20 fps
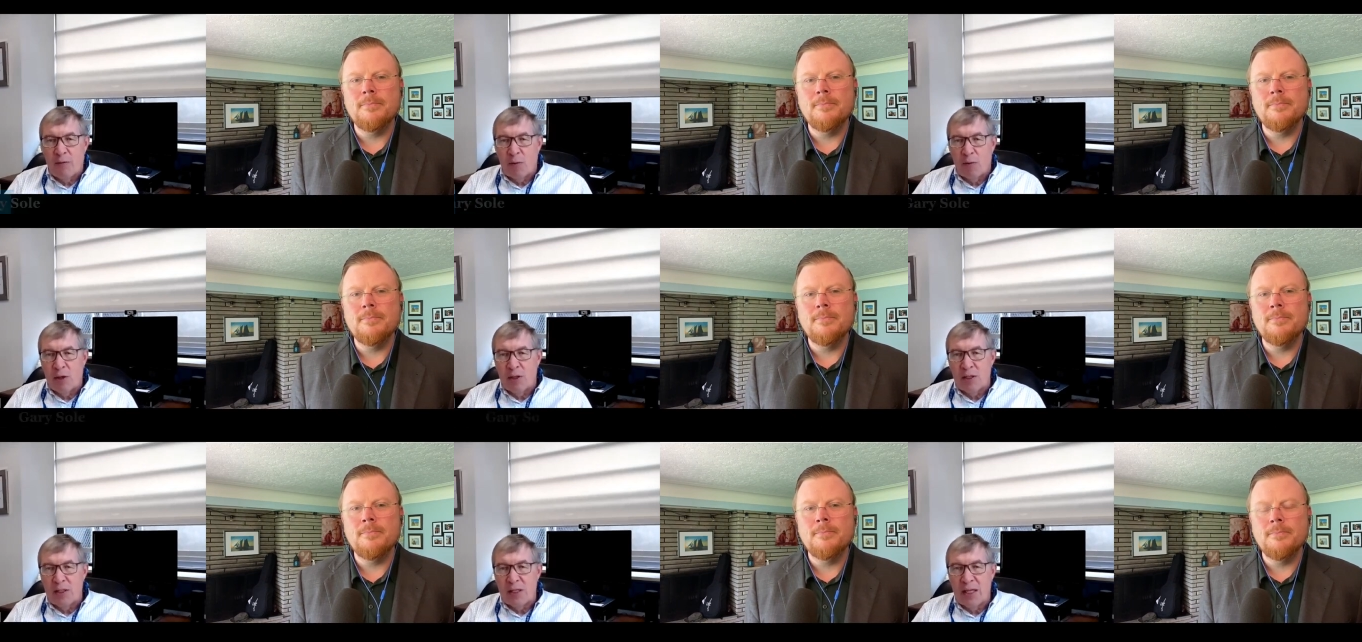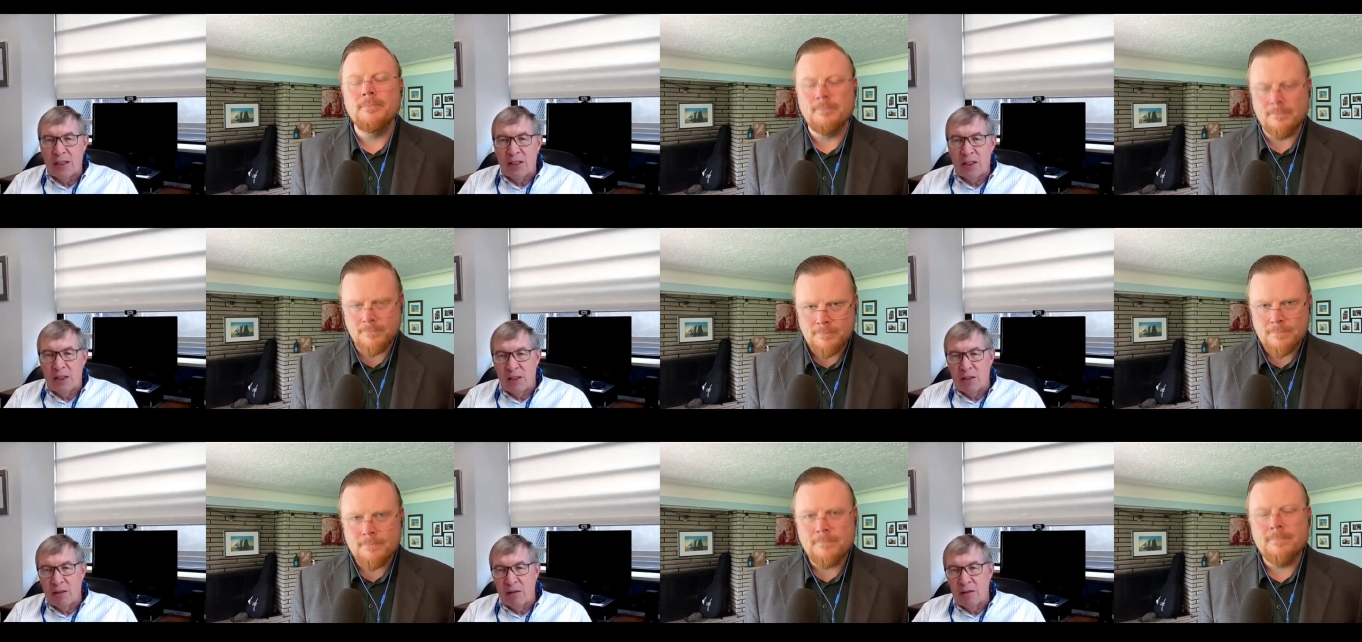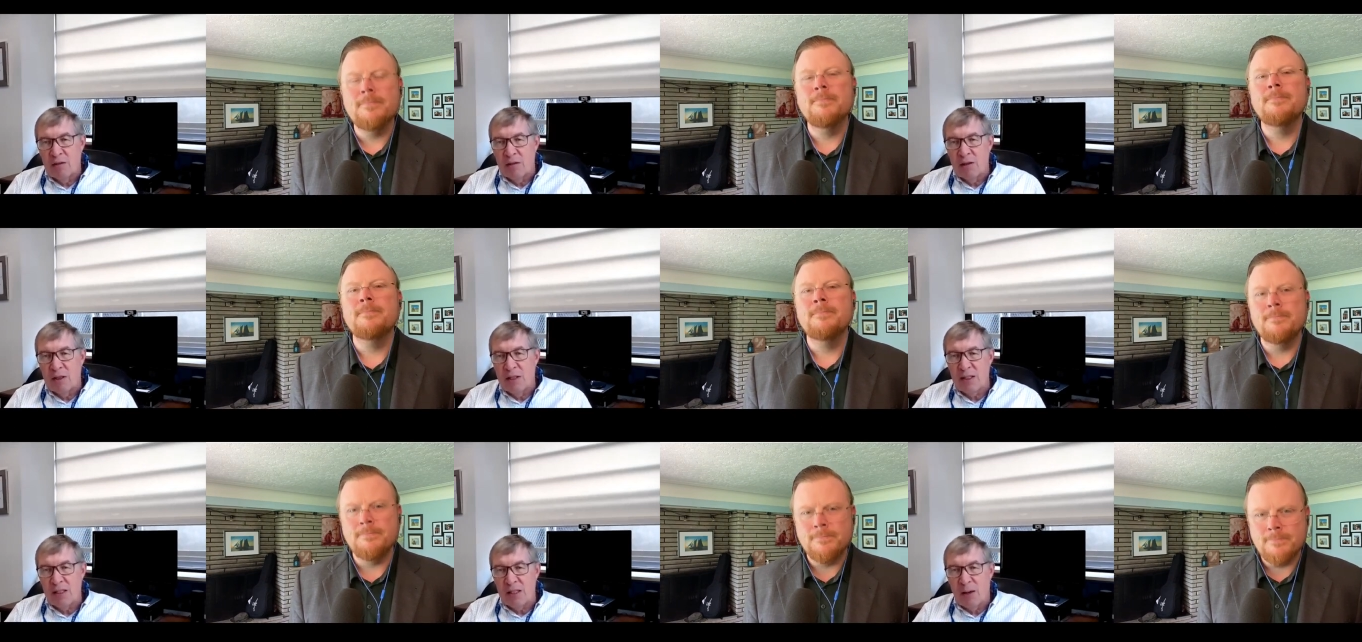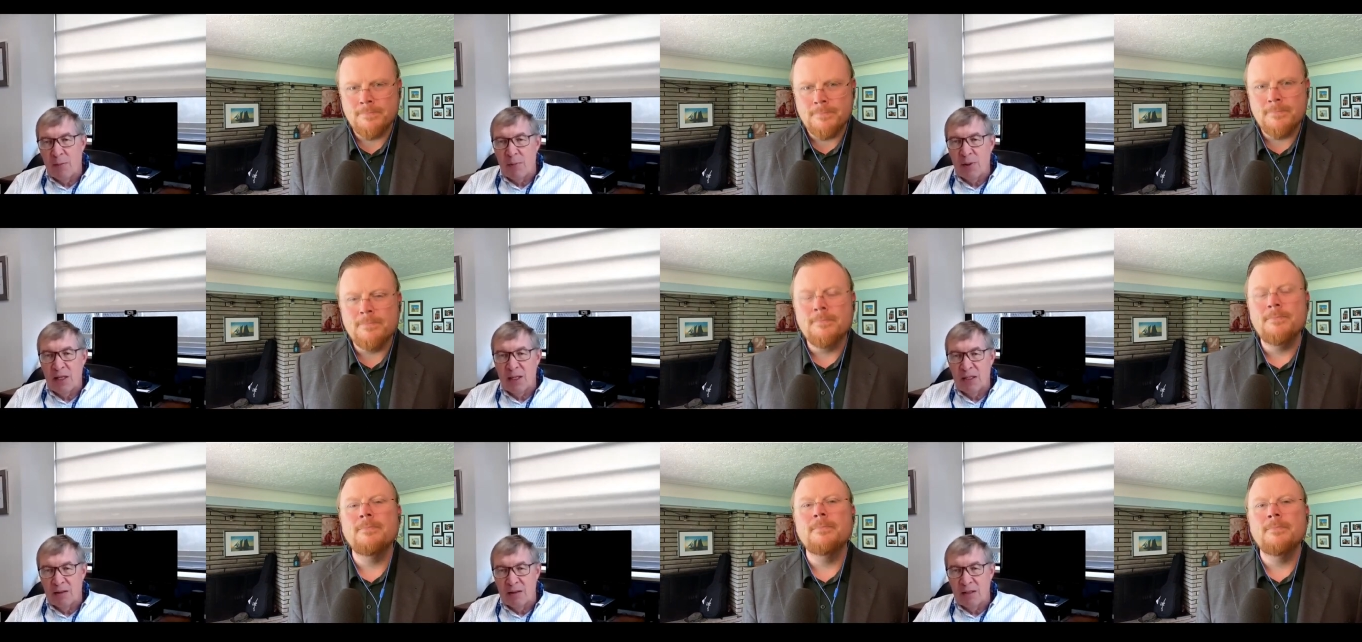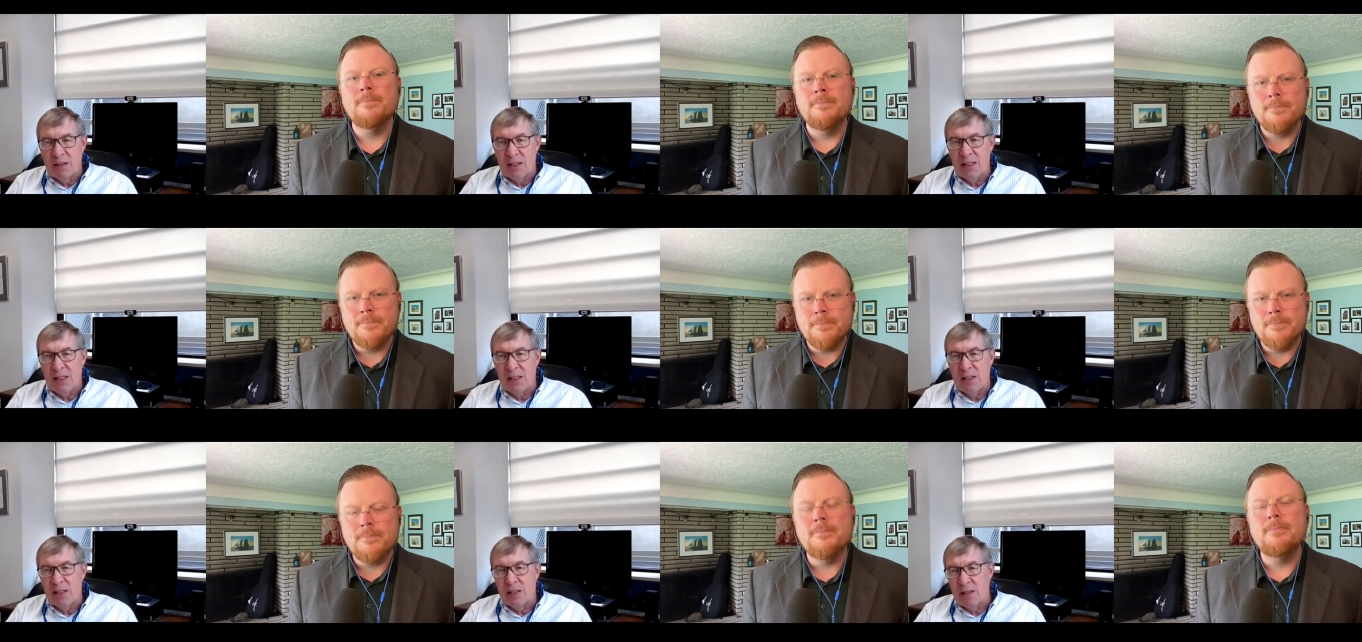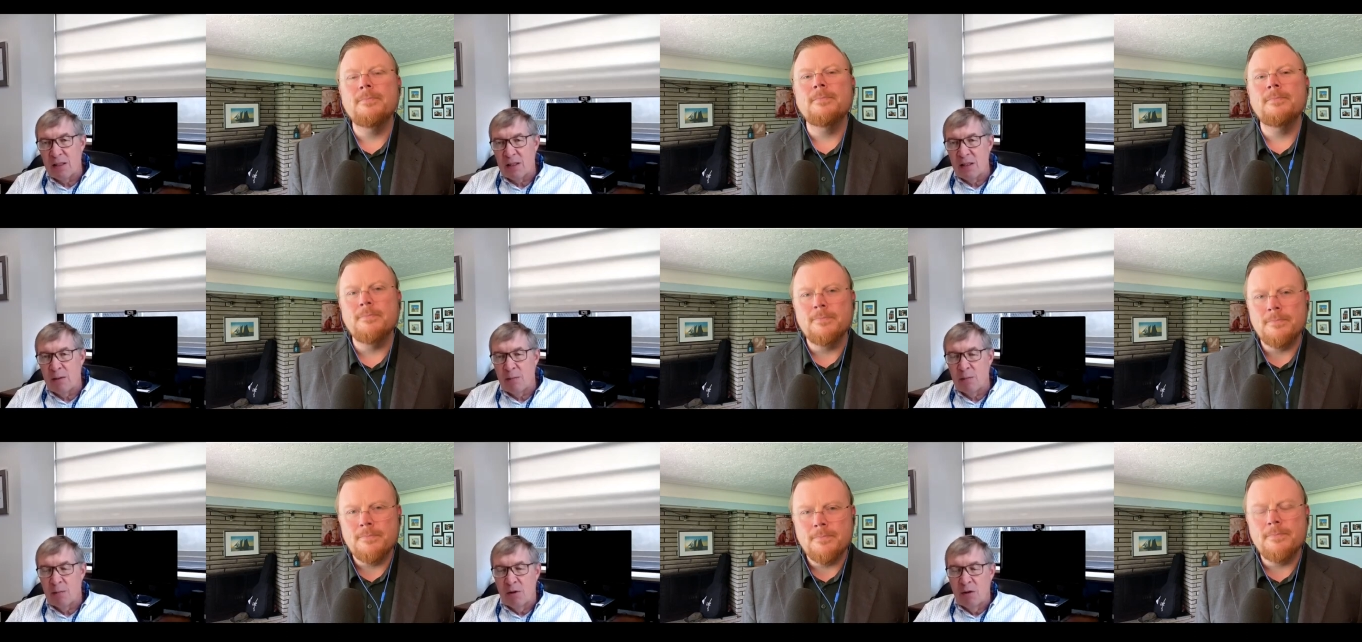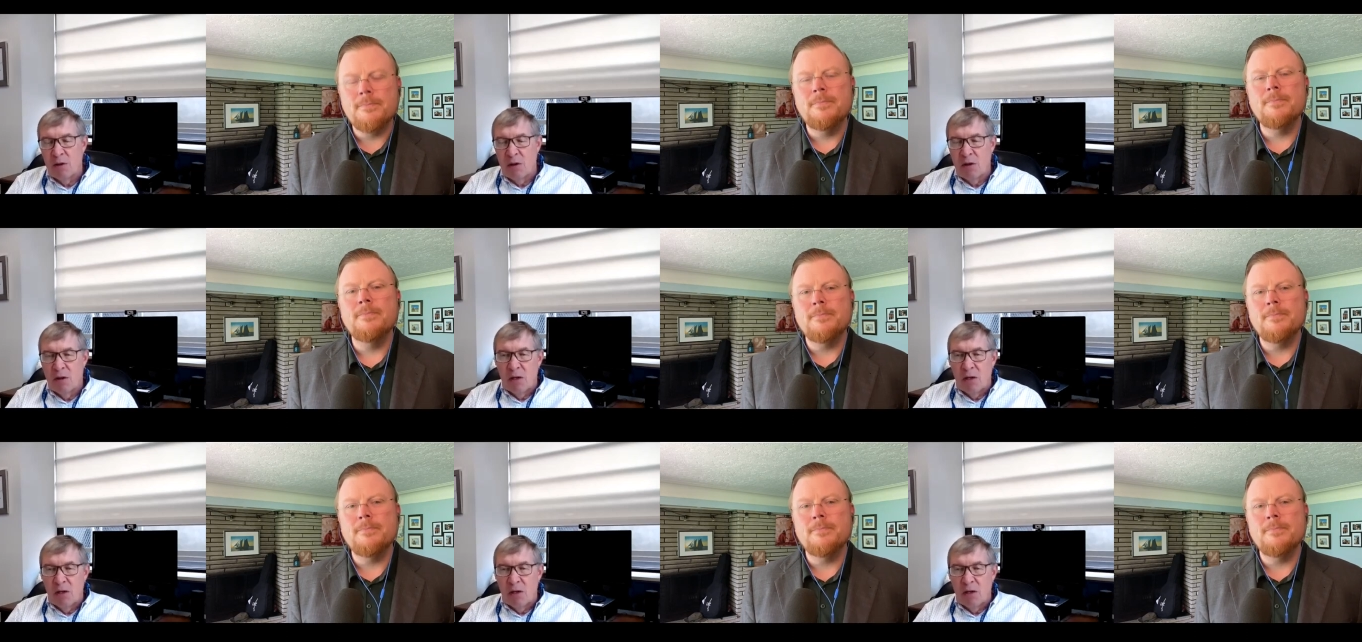Speaker 1: for attention and somebody to listen to them.